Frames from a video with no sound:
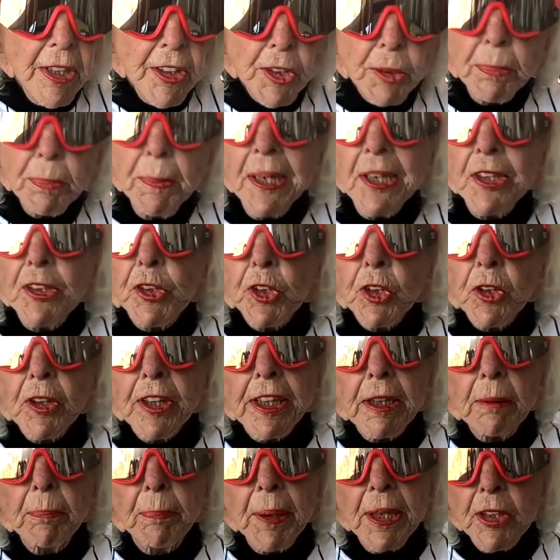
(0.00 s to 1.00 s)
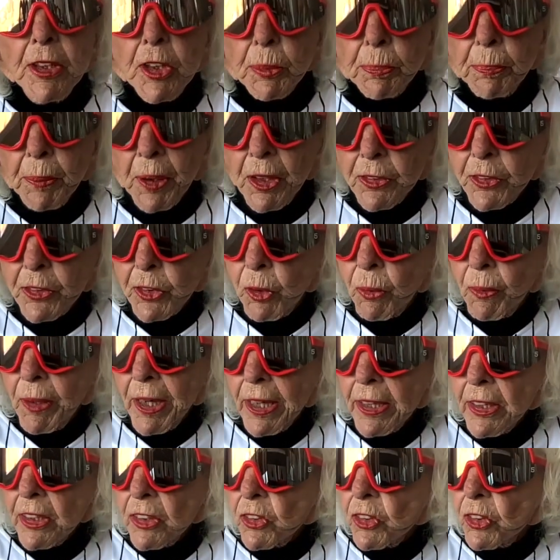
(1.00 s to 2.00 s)
is Major League Baseball
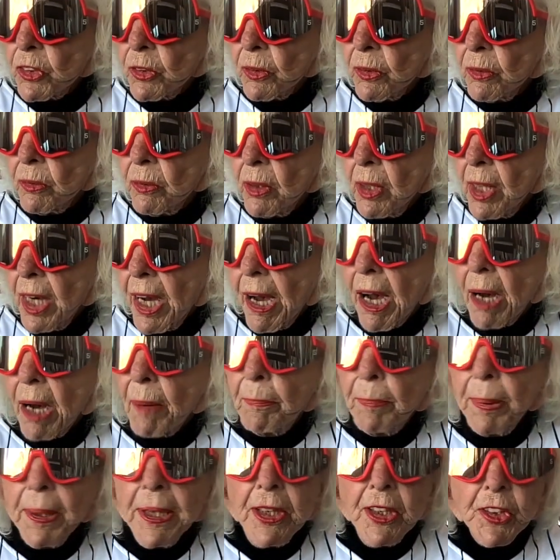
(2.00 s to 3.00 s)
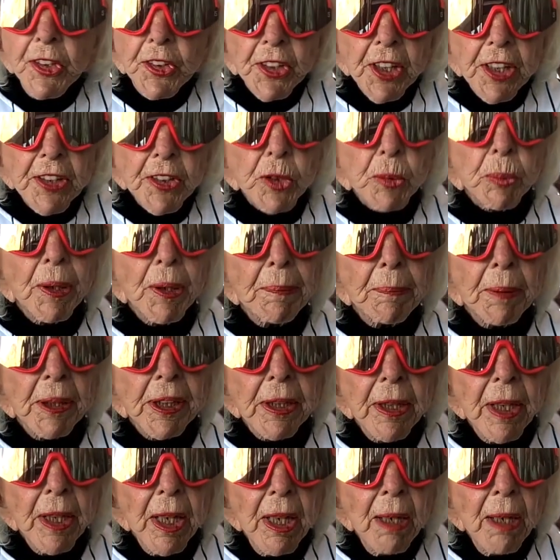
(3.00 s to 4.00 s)
trying to appease us
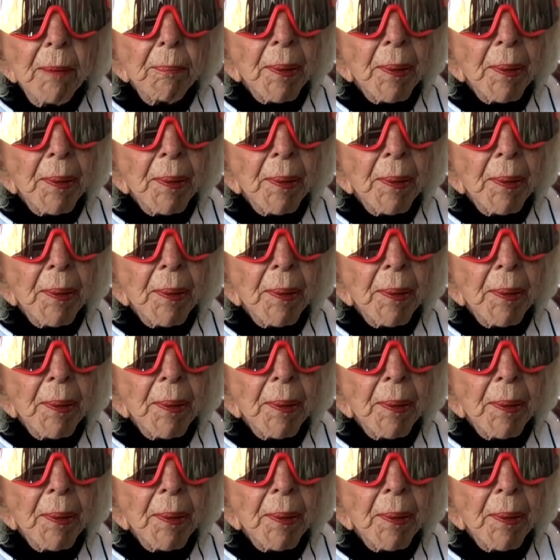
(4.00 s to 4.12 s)
women